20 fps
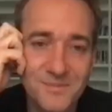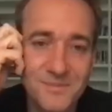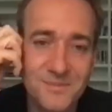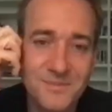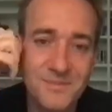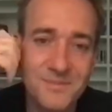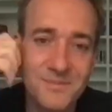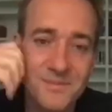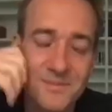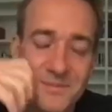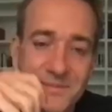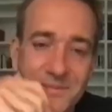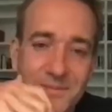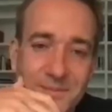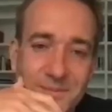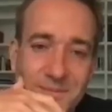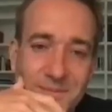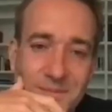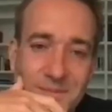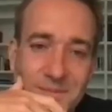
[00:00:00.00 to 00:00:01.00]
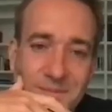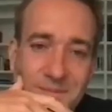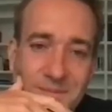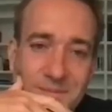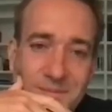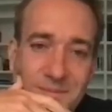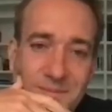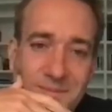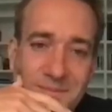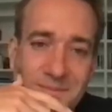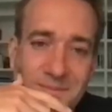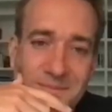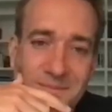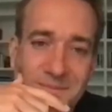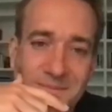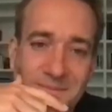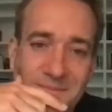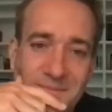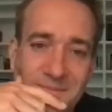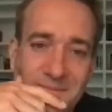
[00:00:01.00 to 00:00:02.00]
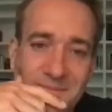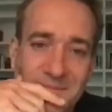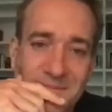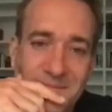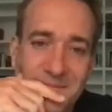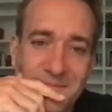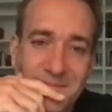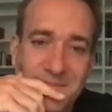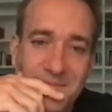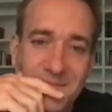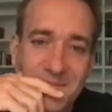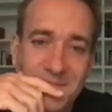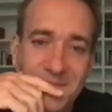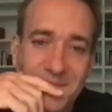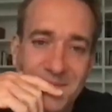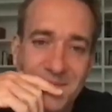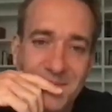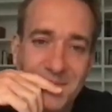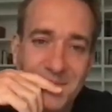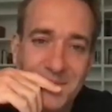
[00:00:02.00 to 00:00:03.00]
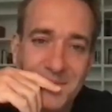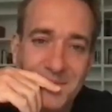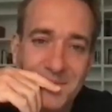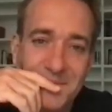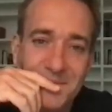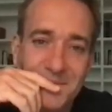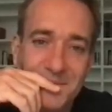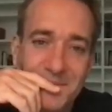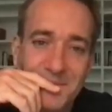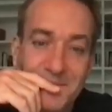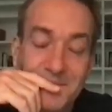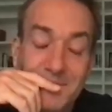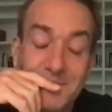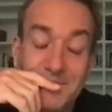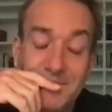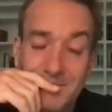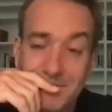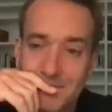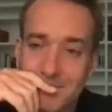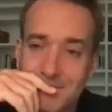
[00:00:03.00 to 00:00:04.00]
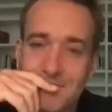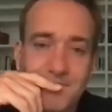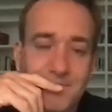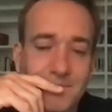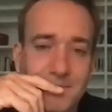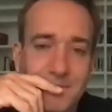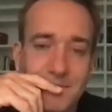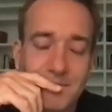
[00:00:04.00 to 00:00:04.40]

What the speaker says: (silent)